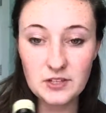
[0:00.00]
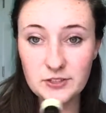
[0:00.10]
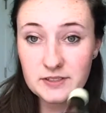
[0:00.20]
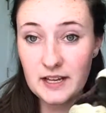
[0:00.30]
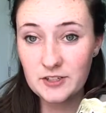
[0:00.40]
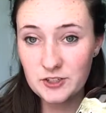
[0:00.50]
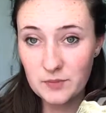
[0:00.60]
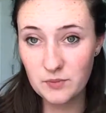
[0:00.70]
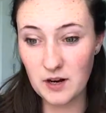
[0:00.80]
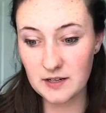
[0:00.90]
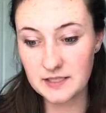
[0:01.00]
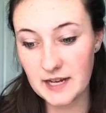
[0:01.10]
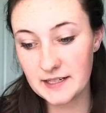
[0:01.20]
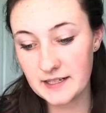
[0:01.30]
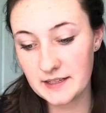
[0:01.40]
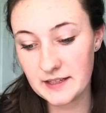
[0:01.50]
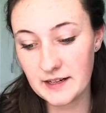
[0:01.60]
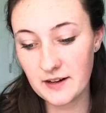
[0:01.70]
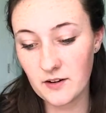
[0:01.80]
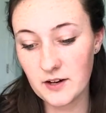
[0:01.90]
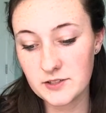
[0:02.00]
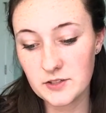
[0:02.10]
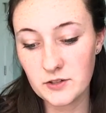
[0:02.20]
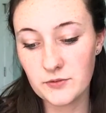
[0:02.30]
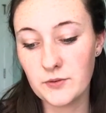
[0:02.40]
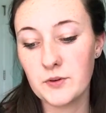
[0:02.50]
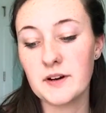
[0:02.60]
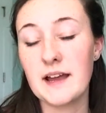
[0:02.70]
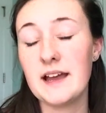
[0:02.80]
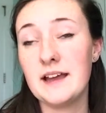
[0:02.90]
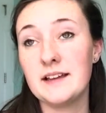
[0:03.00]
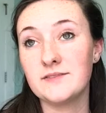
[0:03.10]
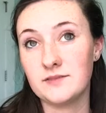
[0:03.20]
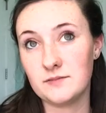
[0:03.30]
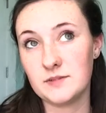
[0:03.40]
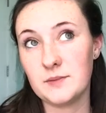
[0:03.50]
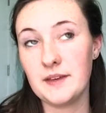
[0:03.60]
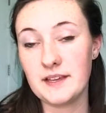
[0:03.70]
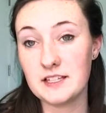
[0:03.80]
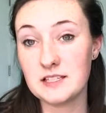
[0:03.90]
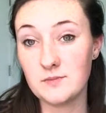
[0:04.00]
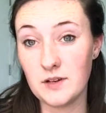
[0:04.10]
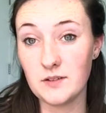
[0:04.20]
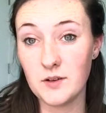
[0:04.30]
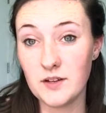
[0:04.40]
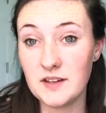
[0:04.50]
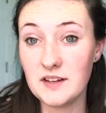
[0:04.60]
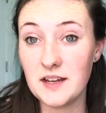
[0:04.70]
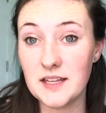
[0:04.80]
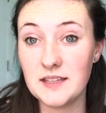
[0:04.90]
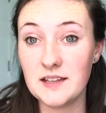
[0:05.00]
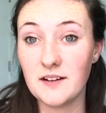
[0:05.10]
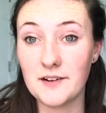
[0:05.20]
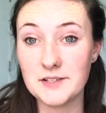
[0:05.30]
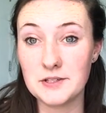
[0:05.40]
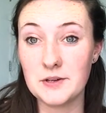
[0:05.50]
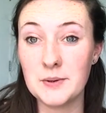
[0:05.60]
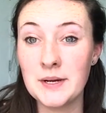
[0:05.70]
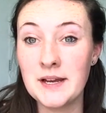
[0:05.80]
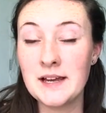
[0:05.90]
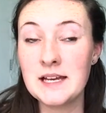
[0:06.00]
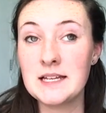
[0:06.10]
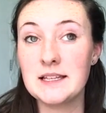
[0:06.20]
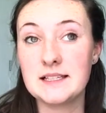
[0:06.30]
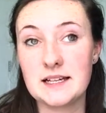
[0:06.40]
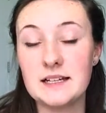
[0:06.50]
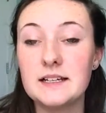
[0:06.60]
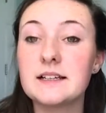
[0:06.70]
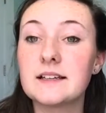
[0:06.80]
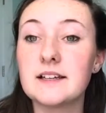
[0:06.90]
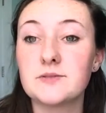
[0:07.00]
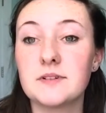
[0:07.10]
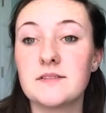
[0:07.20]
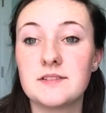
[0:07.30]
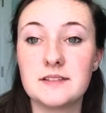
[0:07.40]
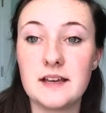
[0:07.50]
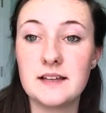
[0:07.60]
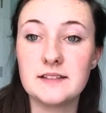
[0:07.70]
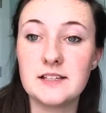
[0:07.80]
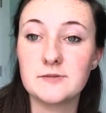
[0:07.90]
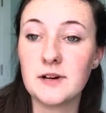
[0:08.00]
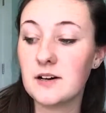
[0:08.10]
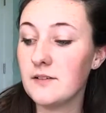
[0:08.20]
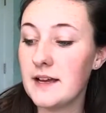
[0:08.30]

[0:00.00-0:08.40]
so it's hydrogen peroxide, and then I also, to make it smell good, and then also this kind of gets rid of stains as well,